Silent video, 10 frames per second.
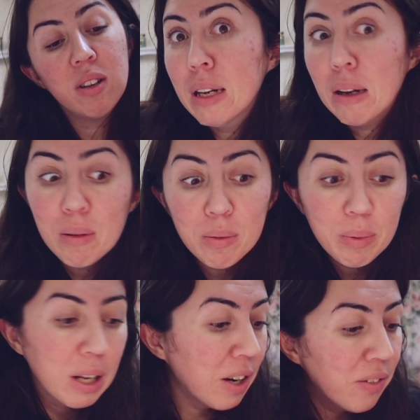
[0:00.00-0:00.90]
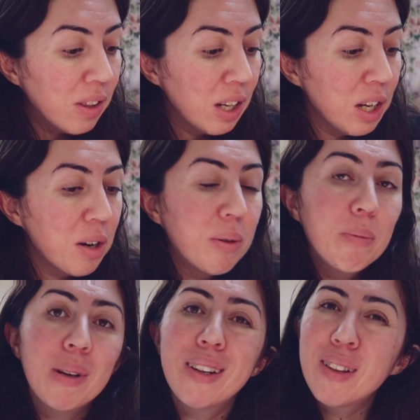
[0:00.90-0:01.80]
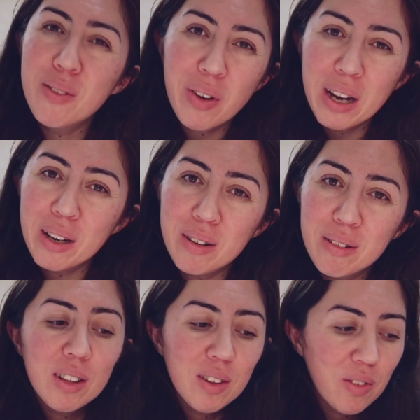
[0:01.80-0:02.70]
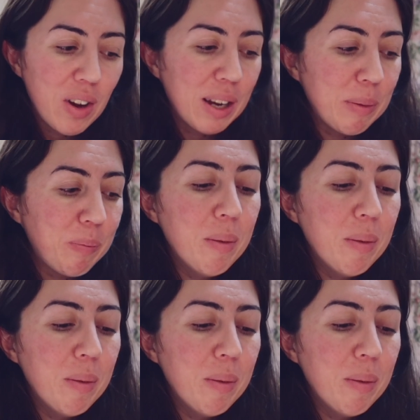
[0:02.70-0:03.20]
you know, get everything going, but it's fine. It's fine.